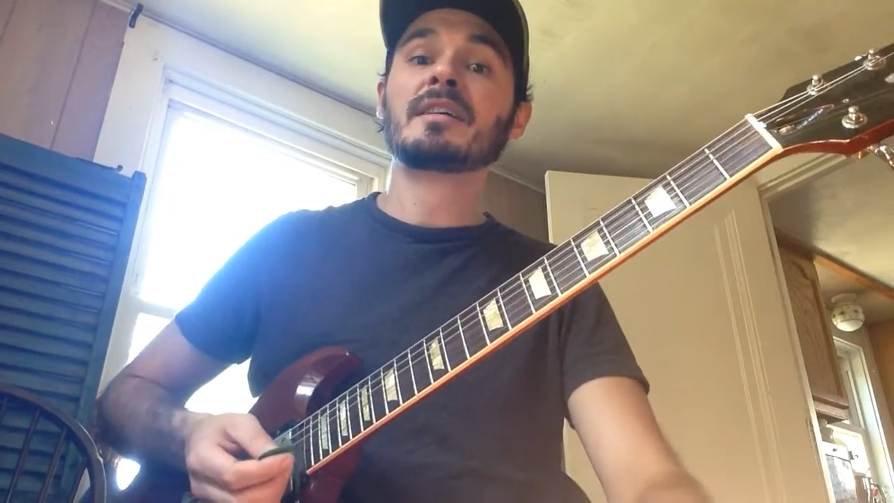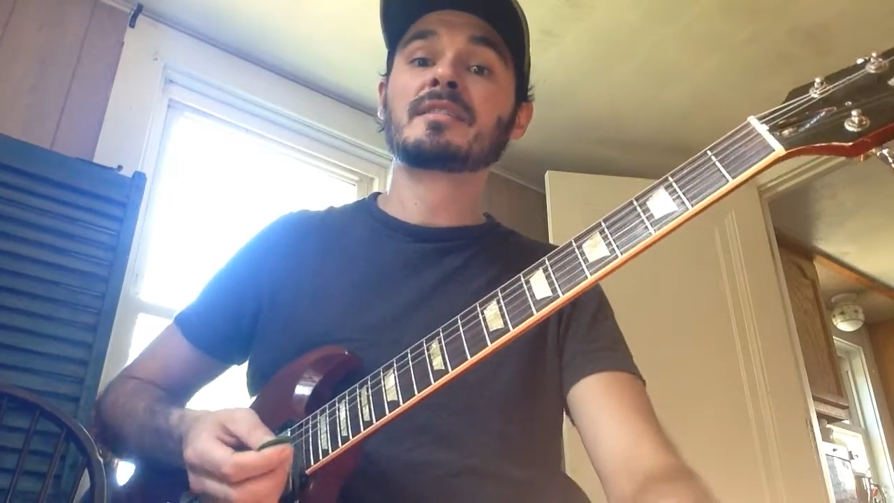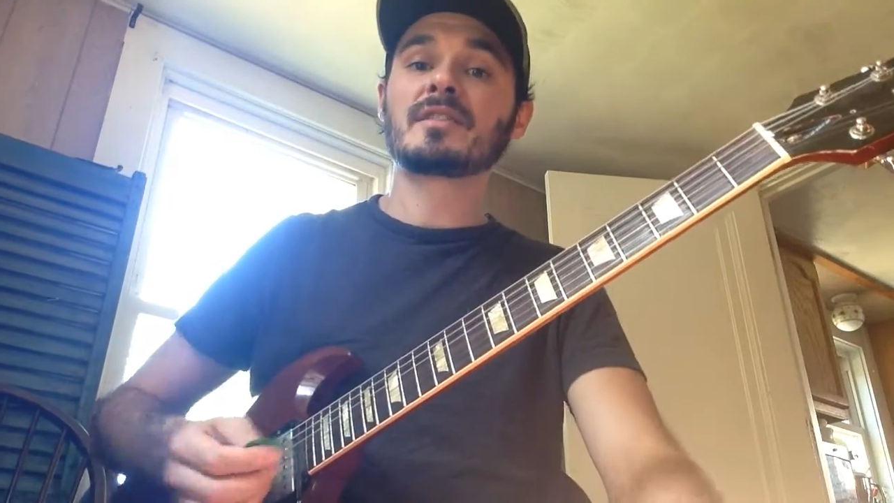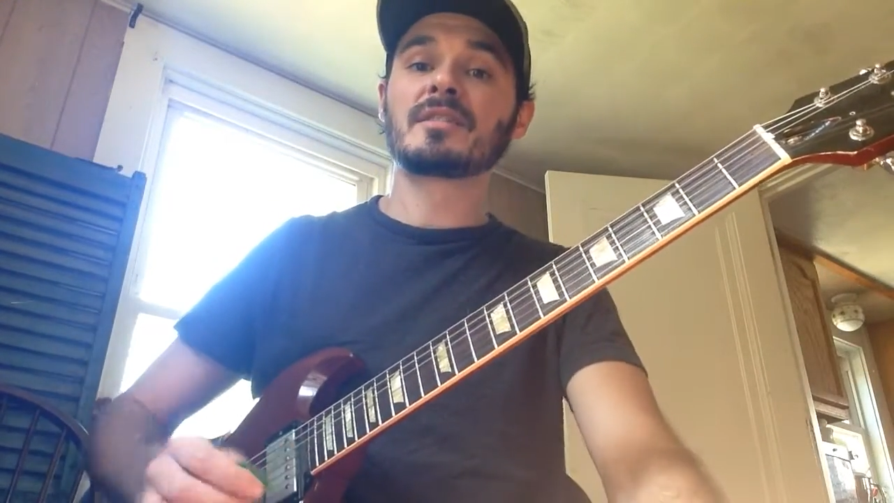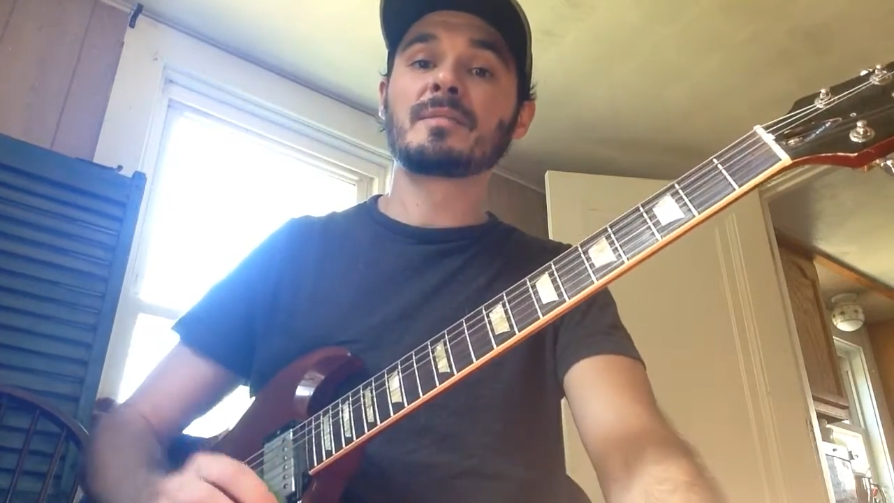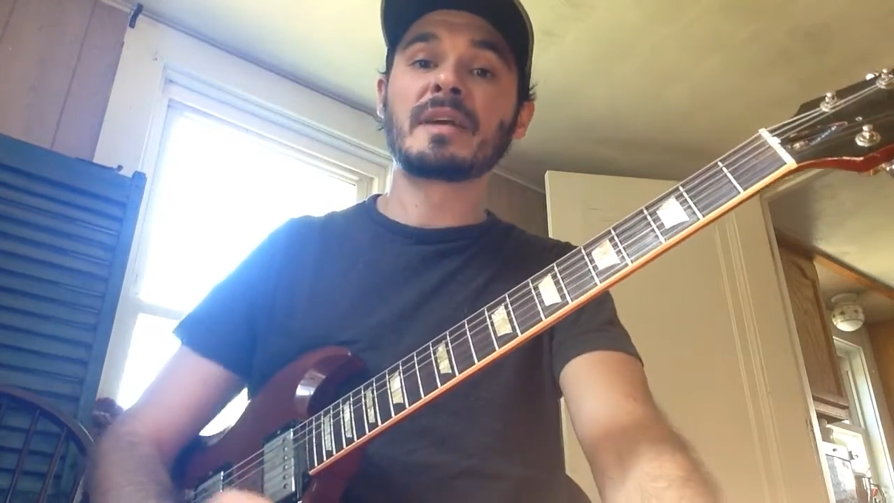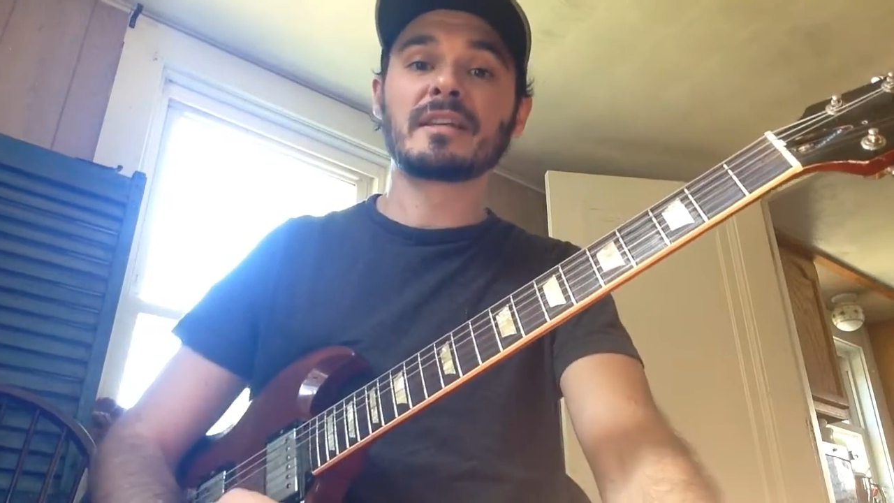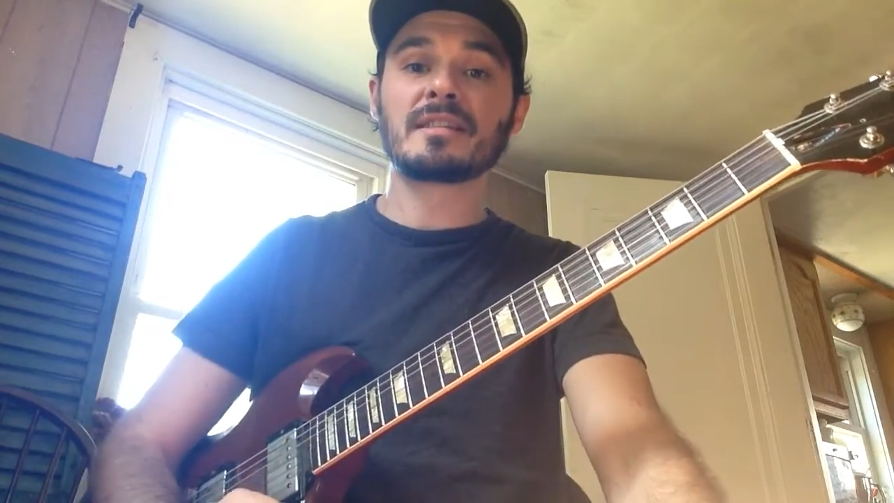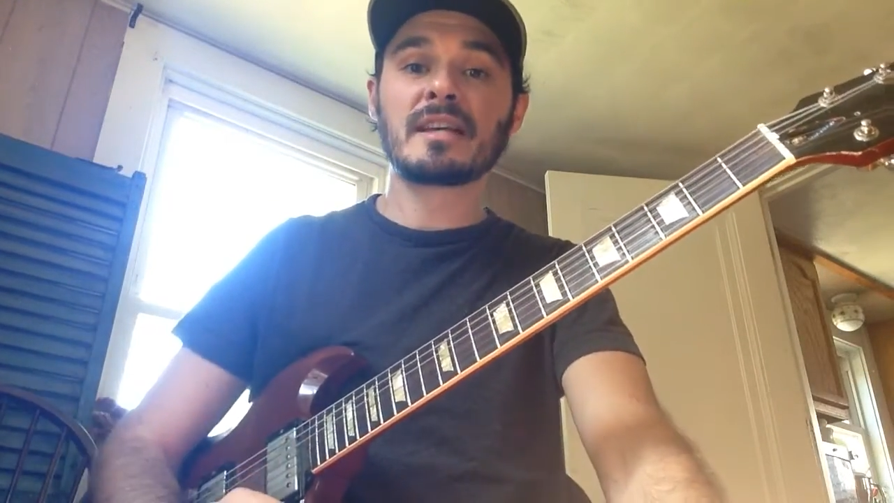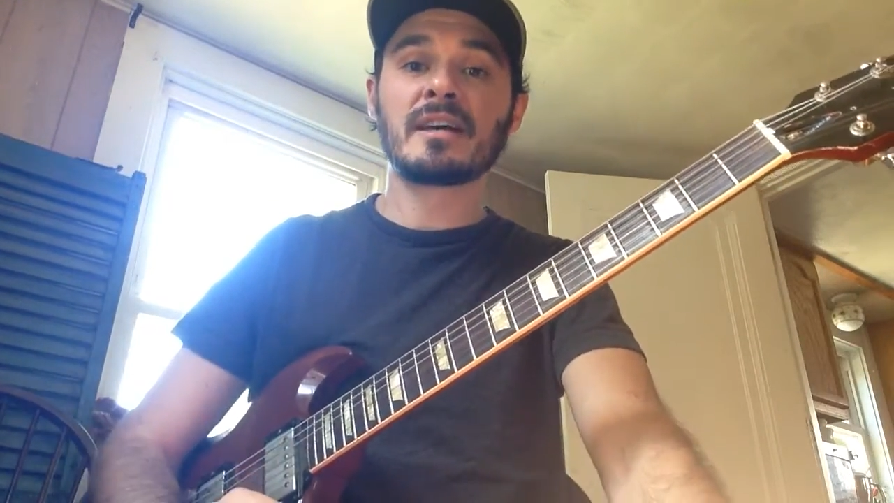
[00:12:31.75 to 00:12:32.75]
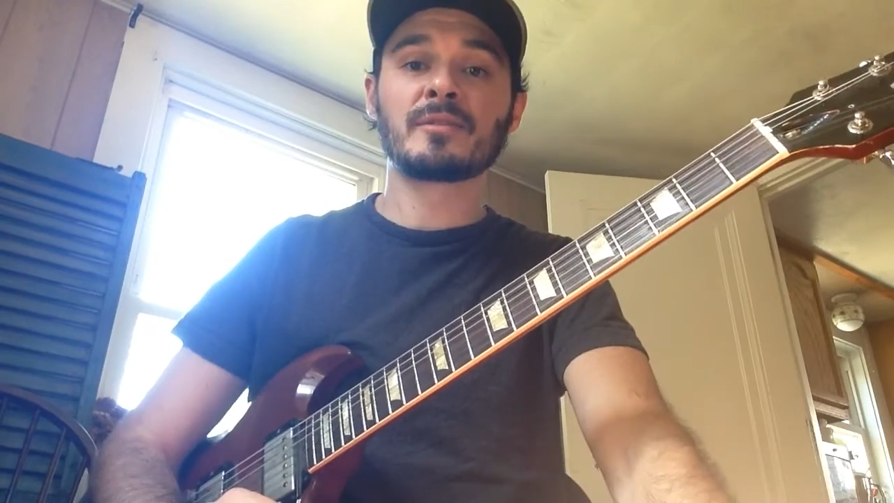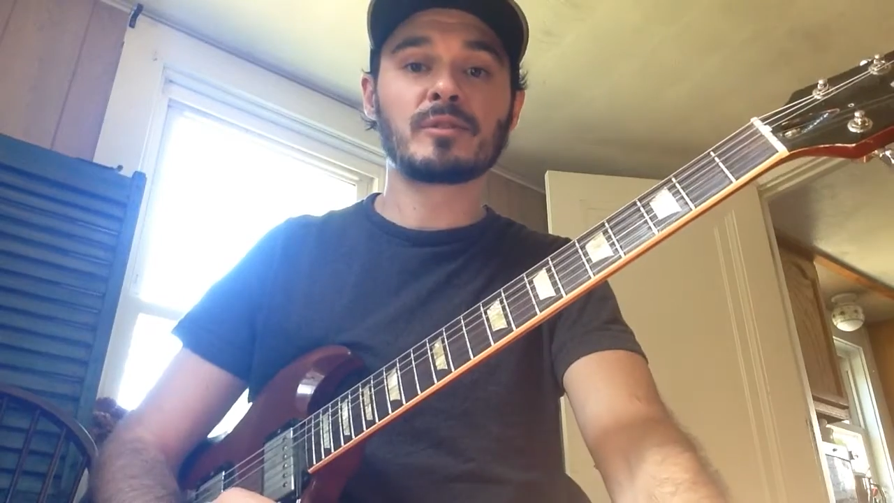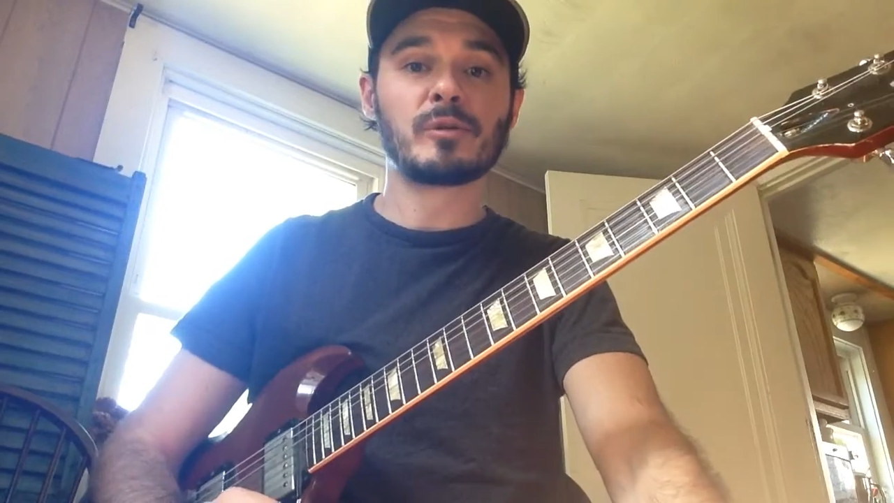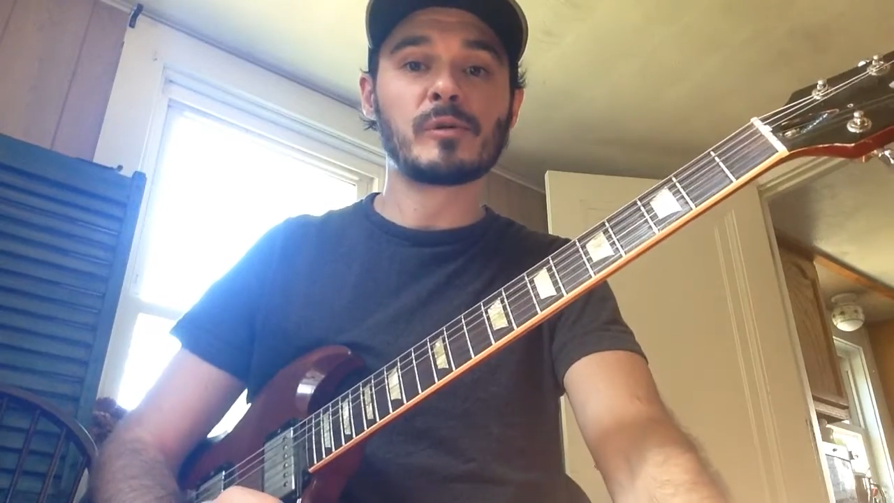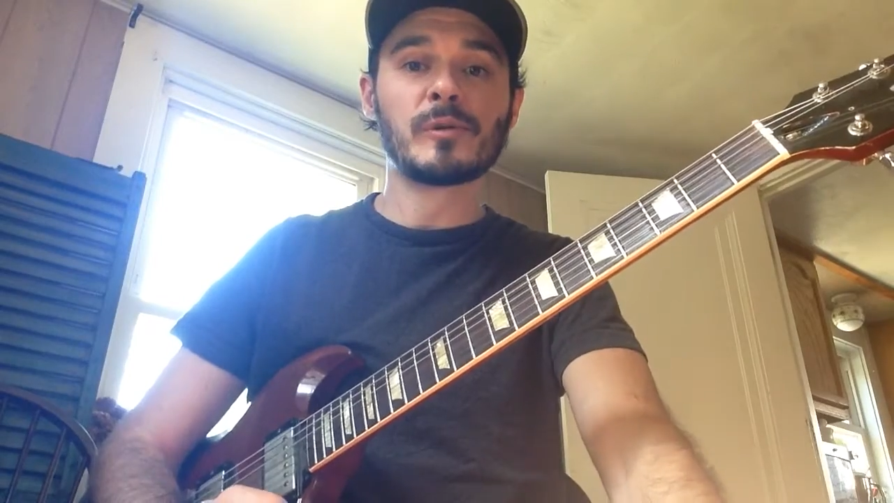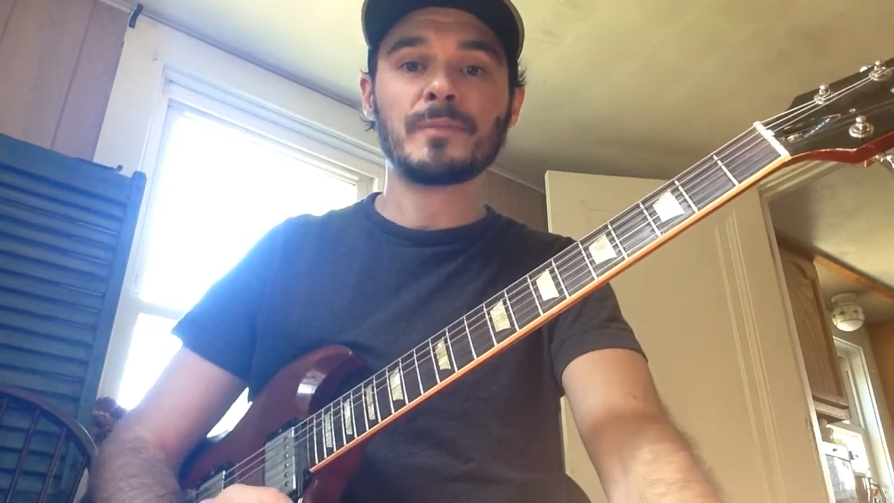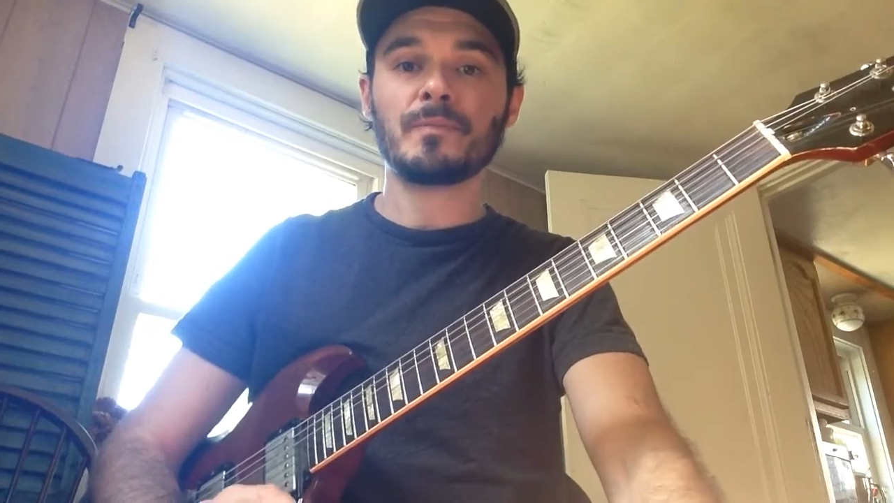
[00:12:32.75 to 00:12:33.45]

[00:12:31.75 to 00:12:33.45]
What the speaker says: start to make it sound cool.